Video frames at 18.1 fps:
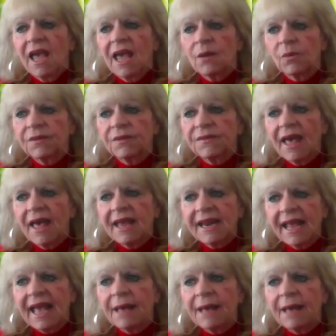And when that
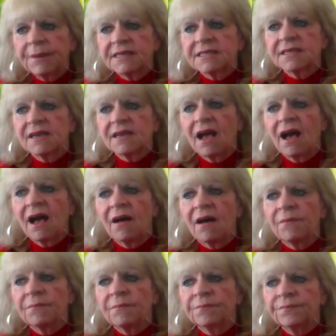happened,
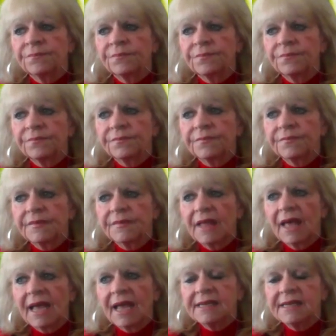um,
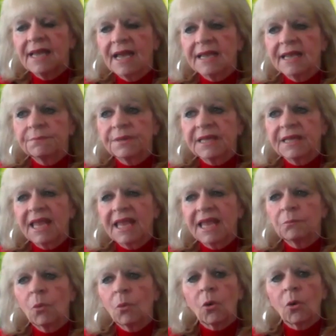I, I
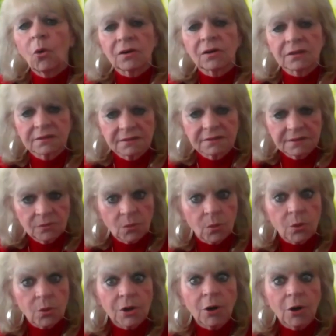became more
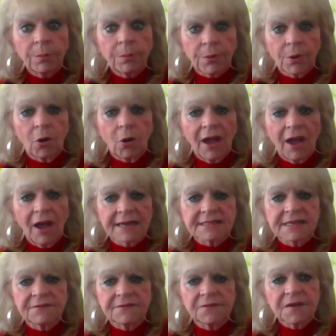real
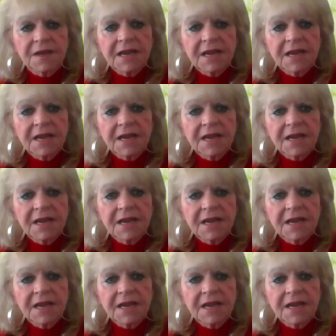proactive.